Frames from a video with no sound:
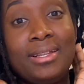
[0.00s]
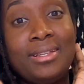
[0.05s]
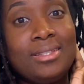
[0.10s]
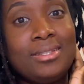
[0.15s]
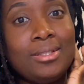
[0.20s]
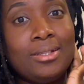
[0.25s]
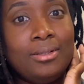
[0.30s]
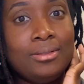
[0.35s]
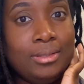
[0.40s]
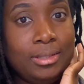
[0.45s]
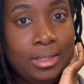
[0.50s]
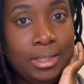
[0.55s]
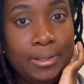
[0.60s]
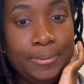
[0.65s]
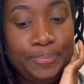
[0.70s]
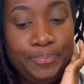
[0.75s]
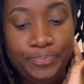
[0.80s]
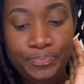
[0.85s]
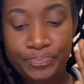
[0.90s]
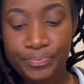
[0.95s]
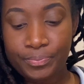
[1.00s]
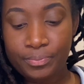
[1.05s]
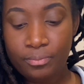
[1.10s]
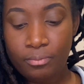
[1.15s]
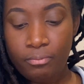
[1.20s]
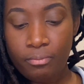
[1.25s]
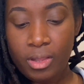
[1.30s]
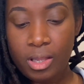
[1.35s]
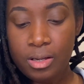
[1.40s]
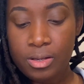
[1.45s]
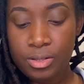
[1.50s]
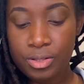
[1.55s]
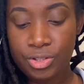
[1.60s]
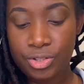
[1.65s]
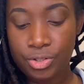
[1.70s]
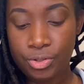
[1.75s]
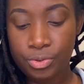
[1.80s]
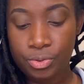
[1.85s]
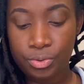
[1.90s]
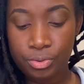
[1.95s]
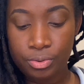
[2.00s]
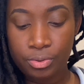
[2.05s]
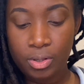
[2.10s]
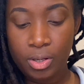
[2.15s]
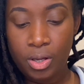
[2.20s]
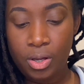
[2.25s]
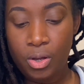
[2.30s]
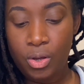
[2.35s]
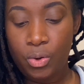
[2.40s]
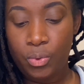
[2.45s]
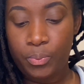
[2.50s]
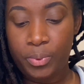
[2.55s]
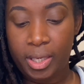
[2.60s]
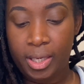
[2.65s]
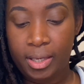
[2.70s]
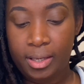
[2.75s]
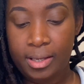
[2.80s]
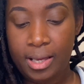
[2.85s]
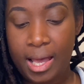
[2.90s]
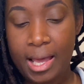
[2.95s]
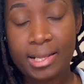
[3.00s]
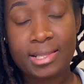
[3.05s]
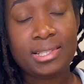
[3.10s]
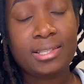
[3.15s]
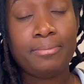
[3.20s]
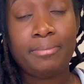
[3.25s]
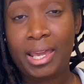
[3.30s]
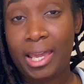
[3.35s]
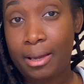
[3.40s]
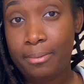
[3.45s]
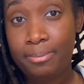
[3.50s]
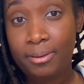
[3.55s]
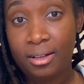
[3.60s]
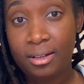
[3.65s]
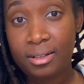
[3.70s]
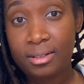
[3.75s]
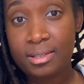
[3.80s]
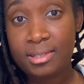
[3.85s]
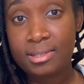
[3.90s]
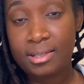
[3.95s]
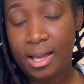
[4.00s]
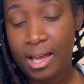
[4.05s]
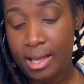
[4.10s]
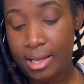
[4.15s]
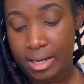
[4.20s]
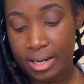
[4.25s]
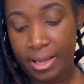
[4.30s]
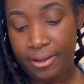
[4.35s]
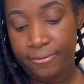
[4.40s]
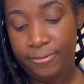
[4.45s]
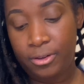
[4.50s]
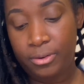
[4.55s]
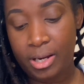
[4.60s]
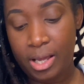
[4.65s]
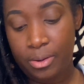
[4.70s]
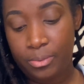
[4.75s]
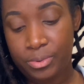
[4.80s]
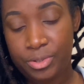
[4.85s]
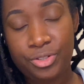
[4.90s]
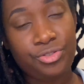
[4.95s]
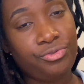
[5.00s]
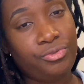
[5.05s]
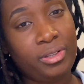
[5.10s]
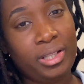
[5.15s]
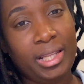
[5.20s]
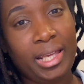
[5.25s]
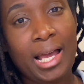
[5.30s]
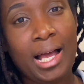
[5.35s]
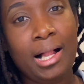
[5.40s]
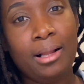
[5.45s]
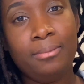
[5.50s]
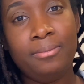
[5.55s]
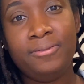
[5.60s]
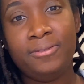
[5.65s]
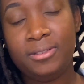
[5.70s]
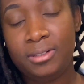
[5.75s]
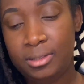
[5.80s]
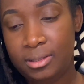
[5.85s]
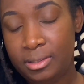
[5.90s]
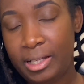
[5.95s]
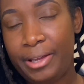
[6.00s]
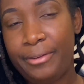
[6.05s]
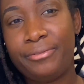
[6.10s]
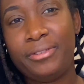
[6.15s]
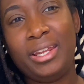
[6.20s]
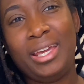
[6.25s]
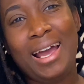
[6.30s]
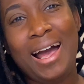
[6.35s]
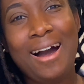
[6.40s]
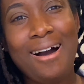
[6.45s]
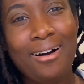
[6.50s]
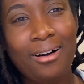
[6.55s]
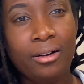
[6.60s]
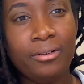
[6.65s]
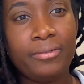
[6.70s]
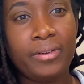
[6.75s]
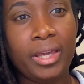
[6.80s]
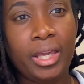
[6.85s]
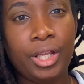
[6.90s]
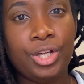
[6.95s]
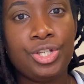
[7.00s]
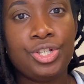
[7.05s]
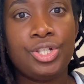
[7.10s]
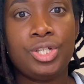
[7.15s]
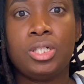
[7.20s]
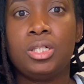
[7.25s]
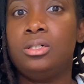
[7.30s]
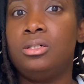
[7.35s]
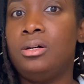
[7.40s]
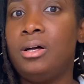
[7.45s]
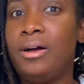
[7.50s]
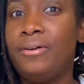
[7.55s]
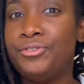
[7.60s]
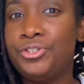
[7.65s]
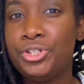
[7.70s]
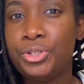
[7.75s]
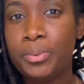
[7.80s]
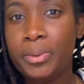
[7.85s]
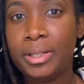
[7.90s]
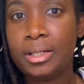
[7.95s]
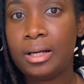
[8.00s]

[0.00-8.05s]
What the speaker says: son did. So we had some earplugs and I found that was really helpful. If they are of age to have chewing